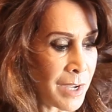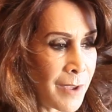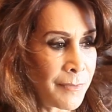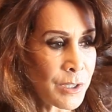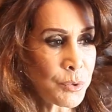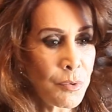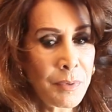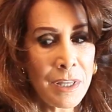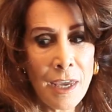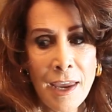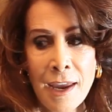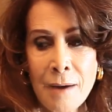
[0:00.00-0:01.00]
And this will be
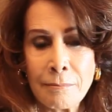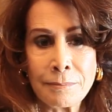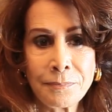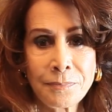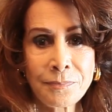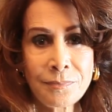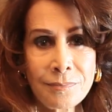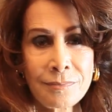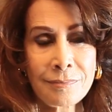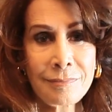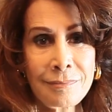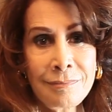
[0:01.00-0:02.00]
the ham.
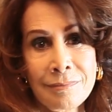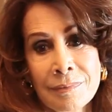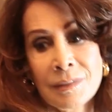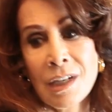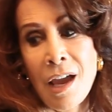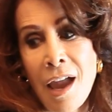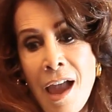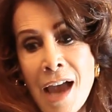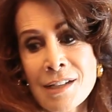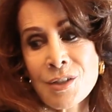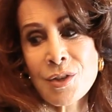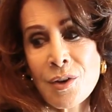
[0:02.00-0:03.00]

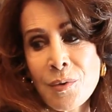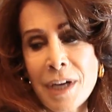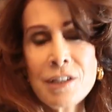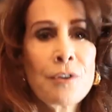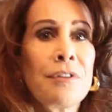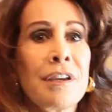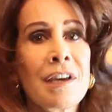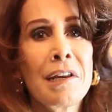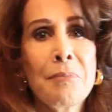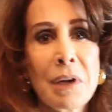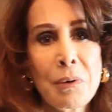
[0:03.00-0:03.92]
And so I don't think anybody